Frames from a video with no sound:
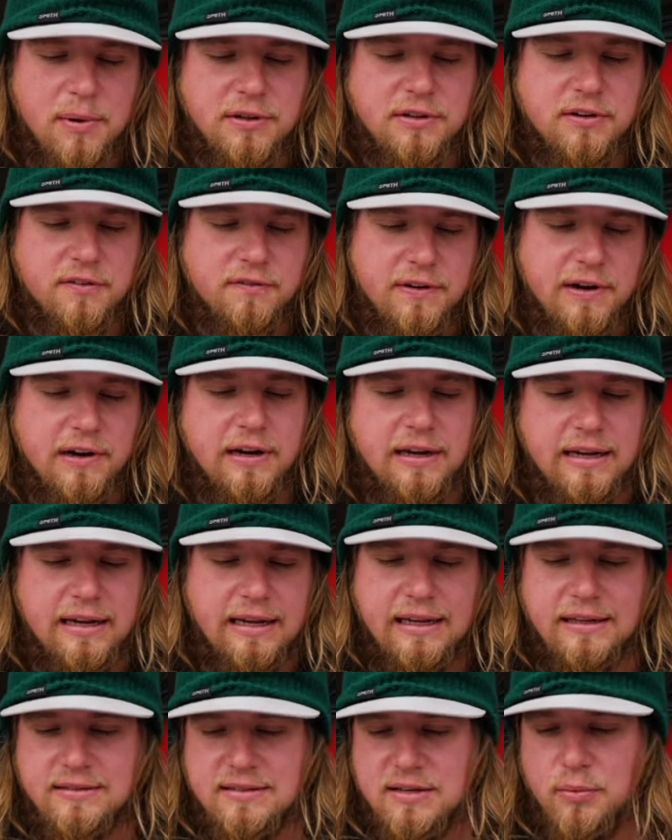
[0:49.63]
But they're a very
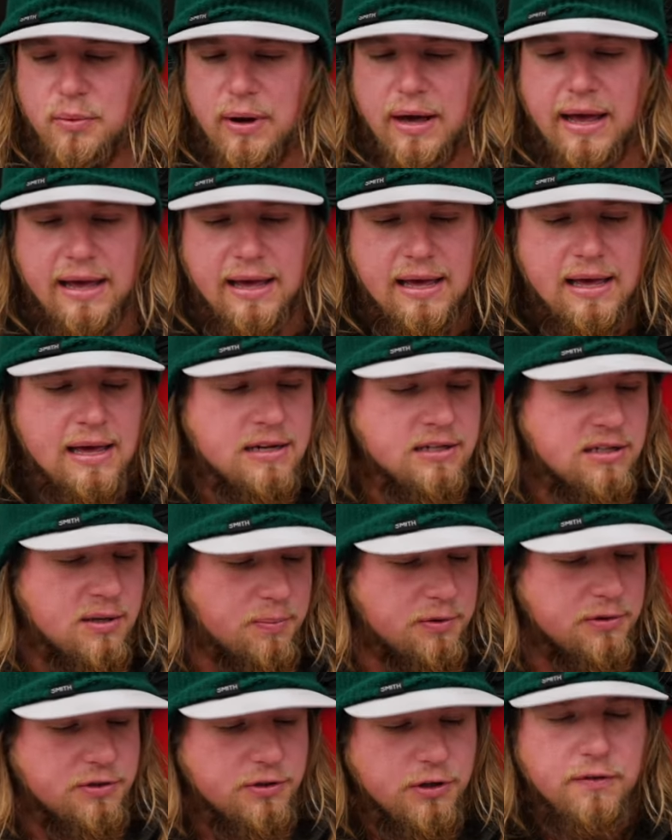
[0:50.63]
easy way to
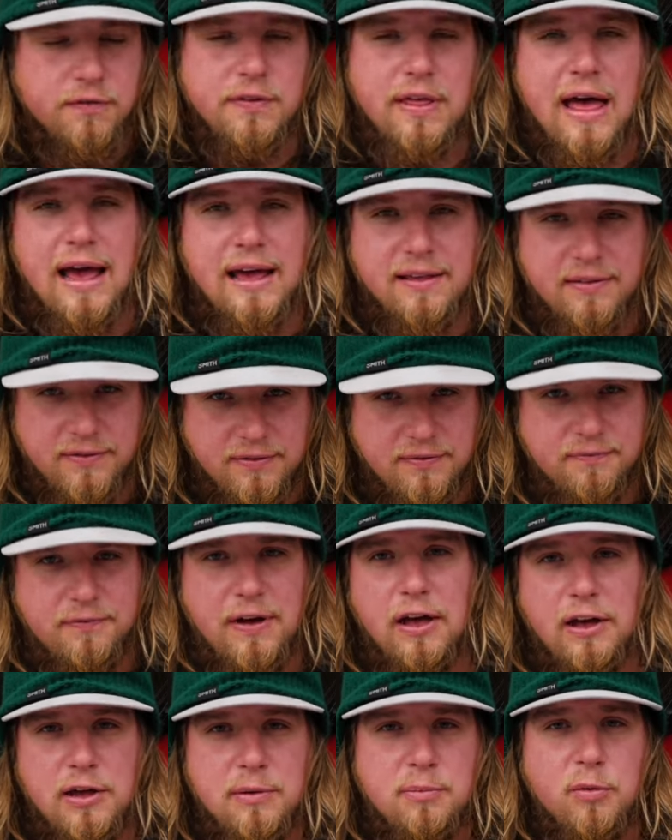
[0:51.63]
preserve that
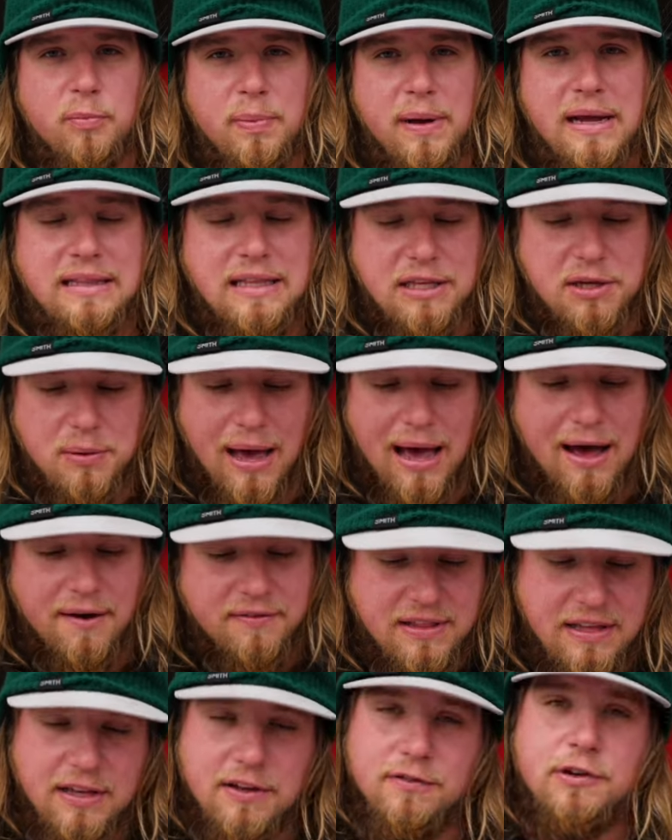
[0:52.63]
valuable bait that you have
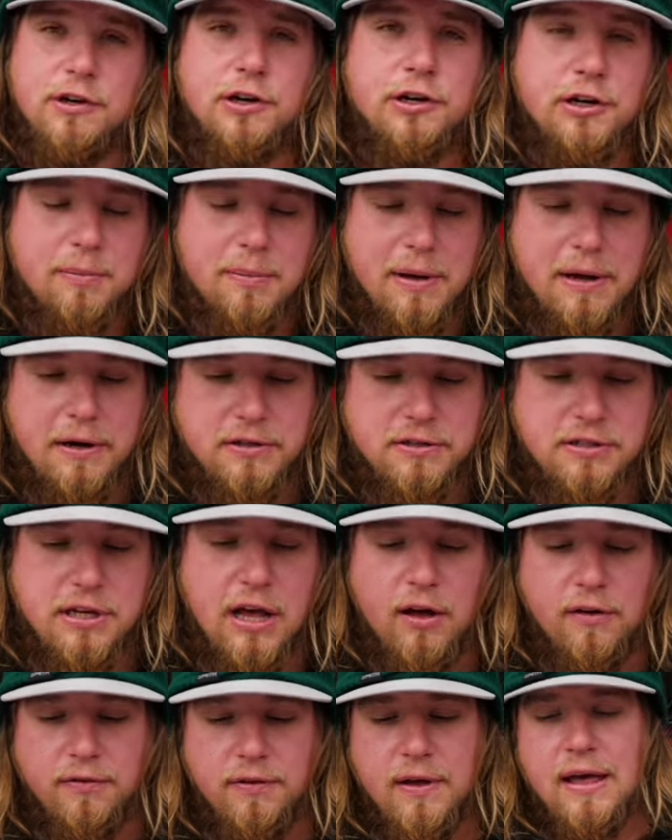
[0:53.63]
and that you've cured up by
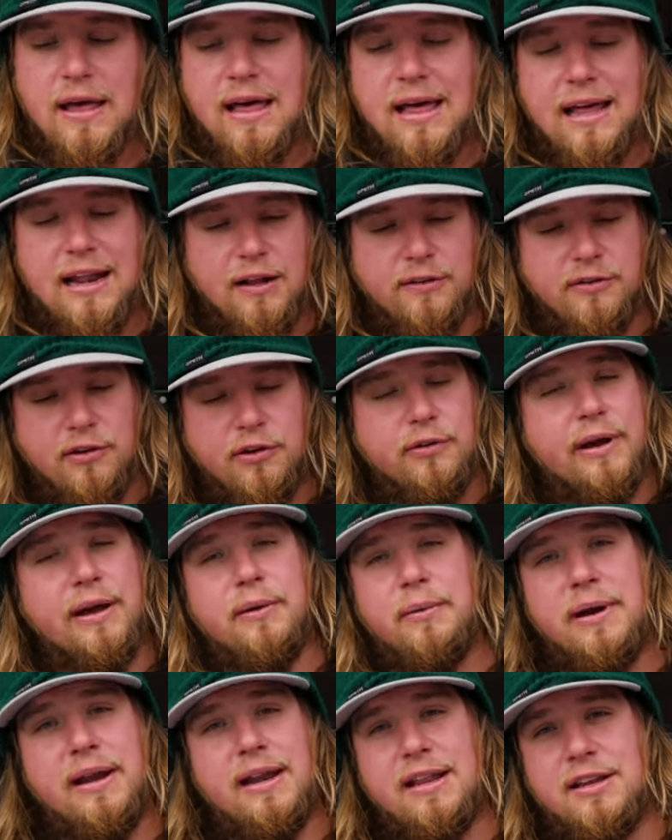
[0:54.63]
yourself. And it's a great
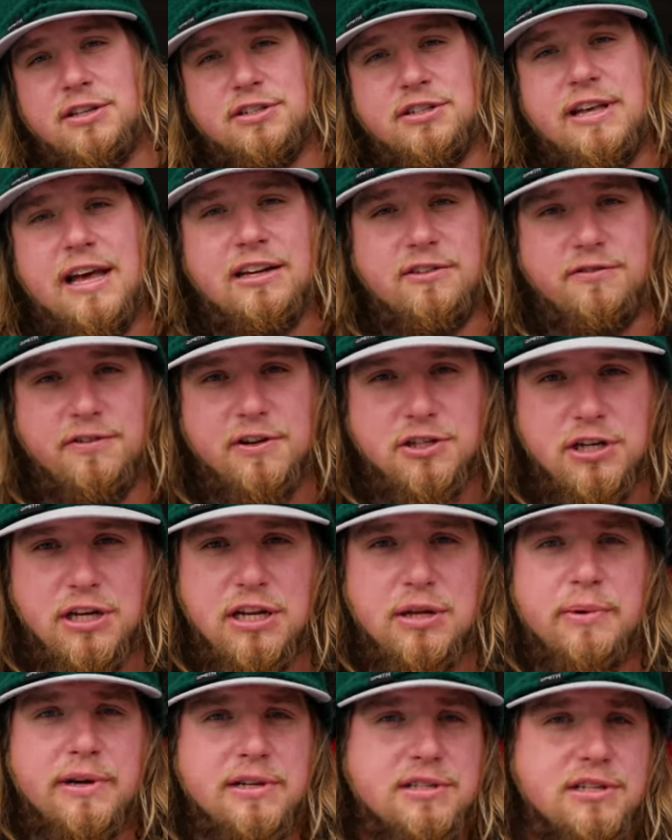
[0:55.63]
way to just catch fish
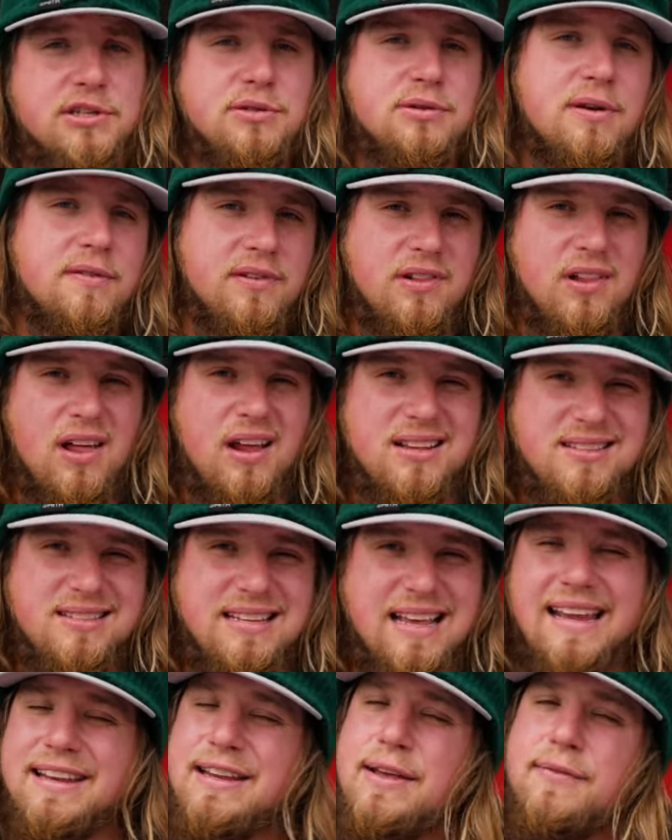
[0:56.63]
anyways because you have a lot of
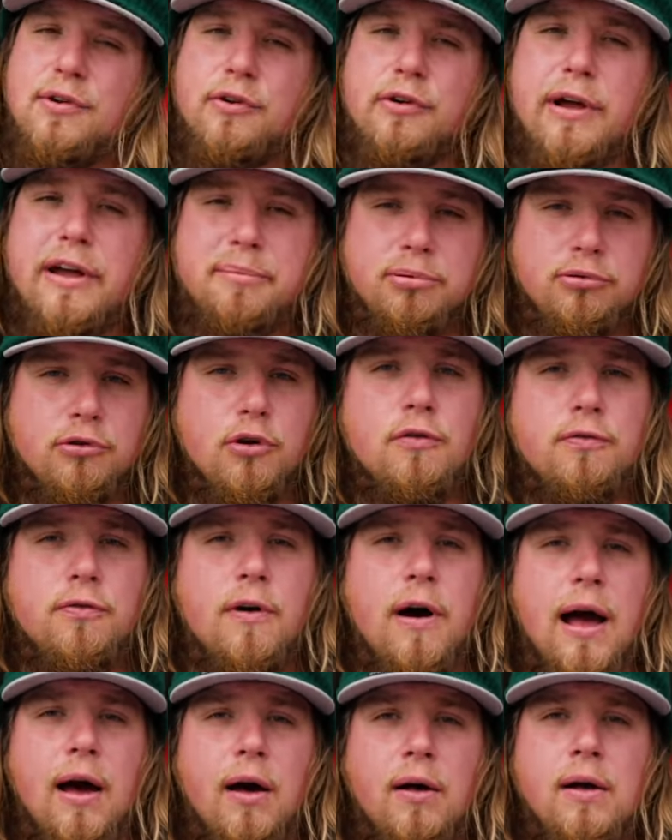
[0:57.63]
scent and you have a great
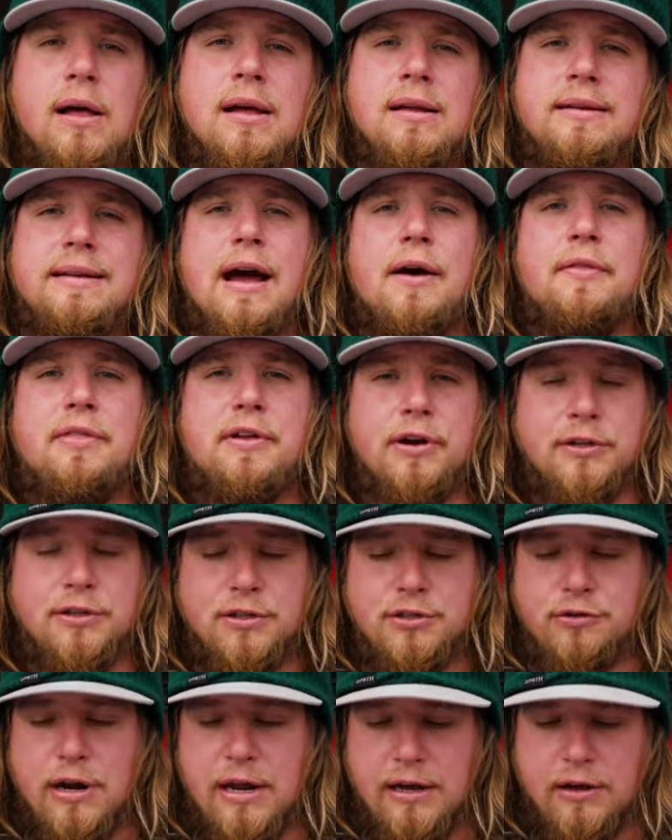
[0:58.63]
profile down there in
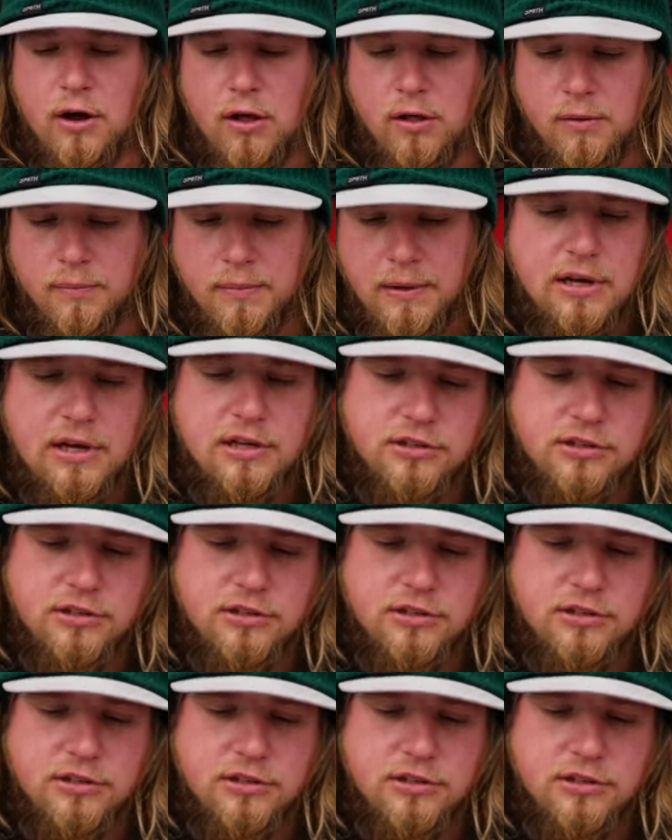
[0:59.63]
the strike column.